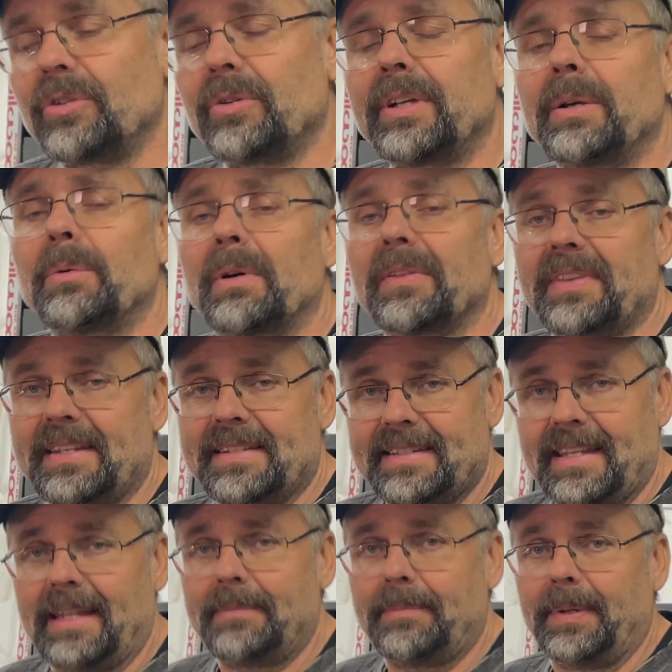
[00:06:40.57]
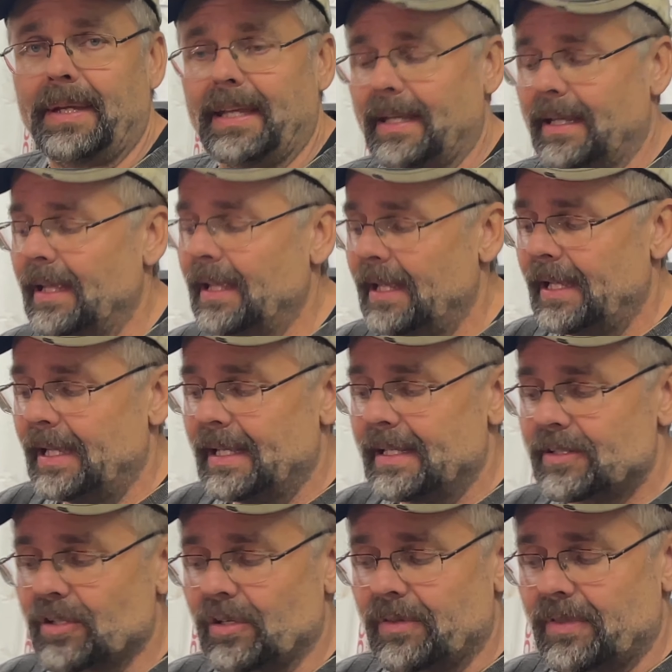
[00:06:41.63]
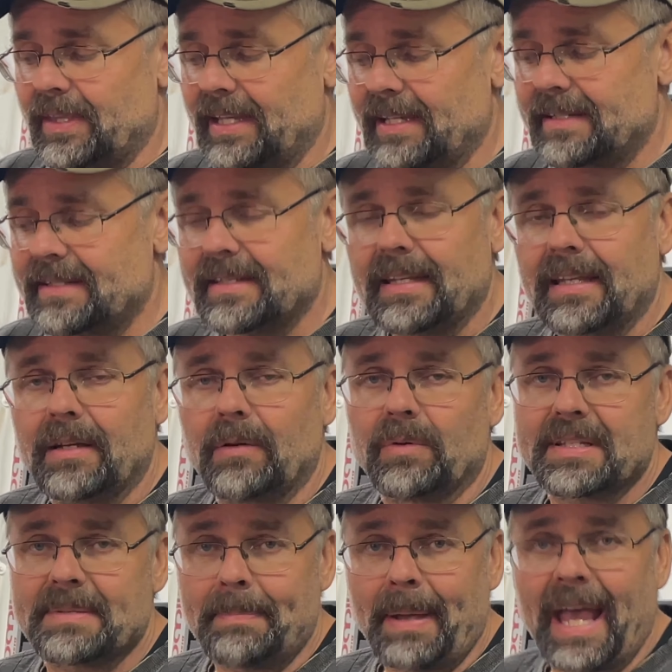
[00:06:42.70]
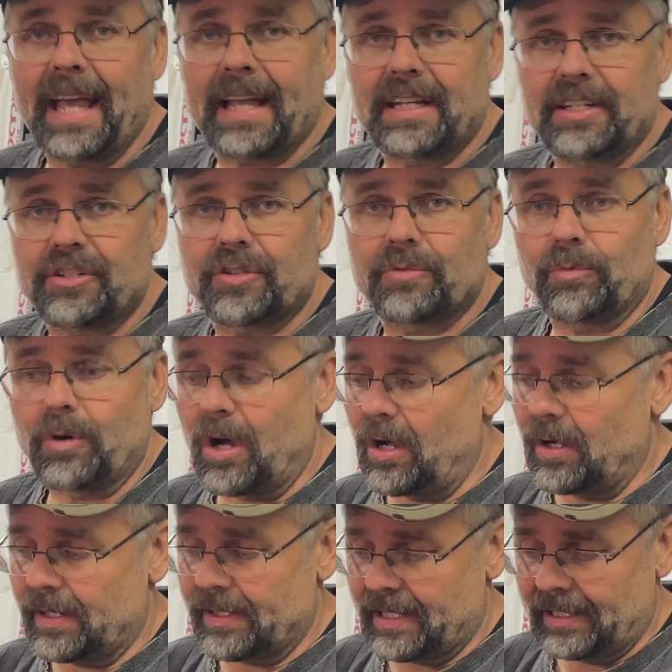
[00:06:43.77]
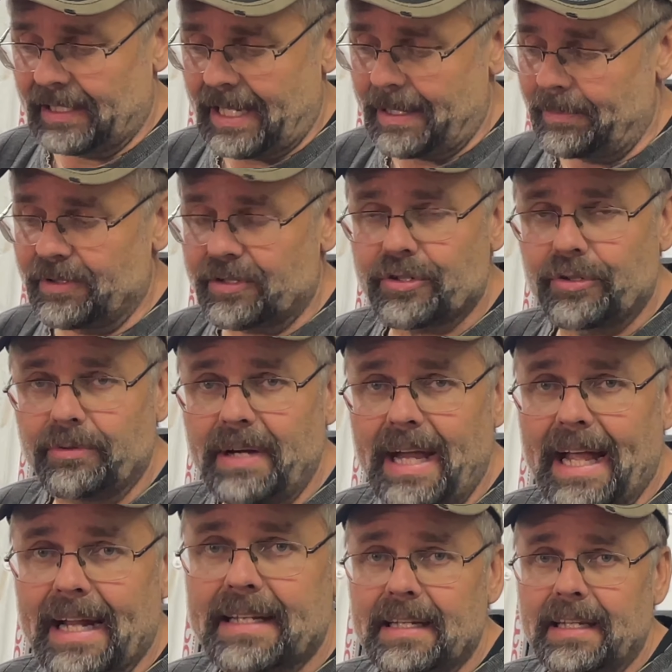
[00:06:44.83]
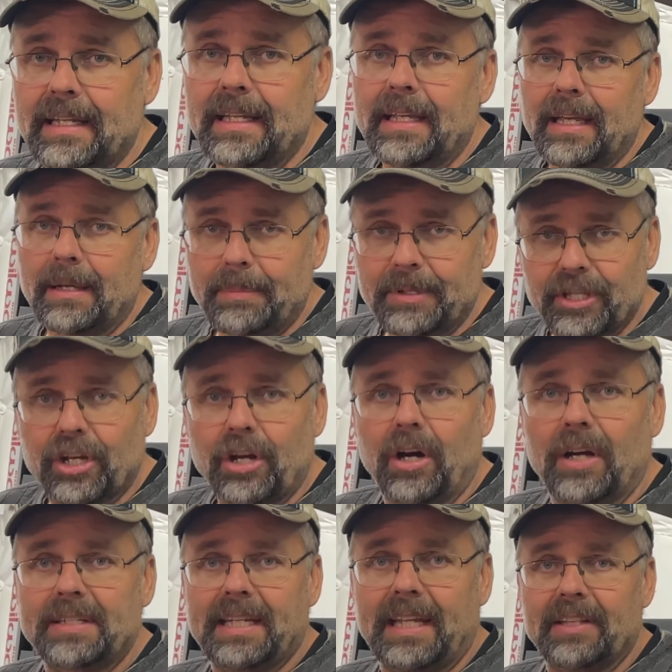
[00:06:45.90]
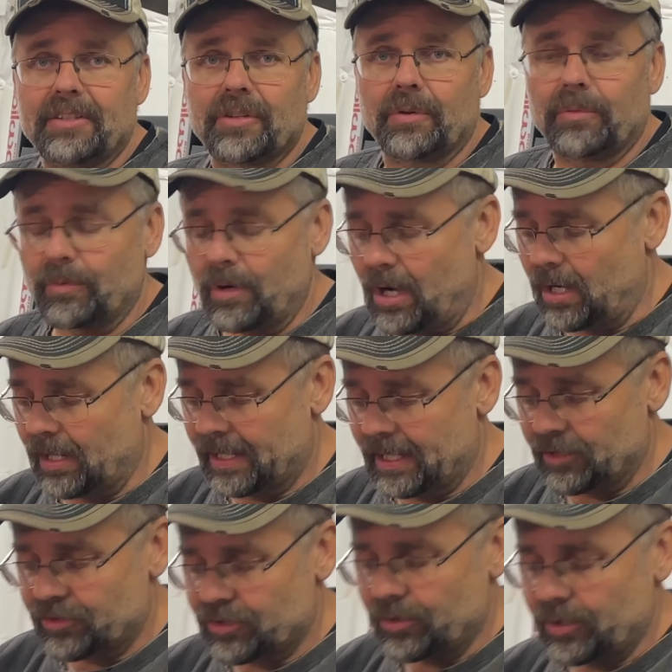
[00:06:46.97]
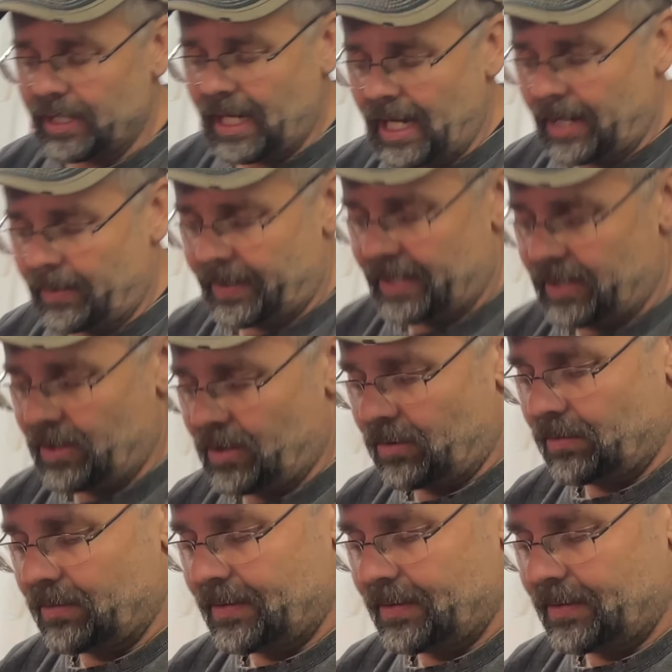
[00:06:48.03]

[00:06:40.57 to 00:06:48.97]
you what they sent me. So this was packaged wrong. The label's correct, but the contents are wrong, and I'll show you how I know.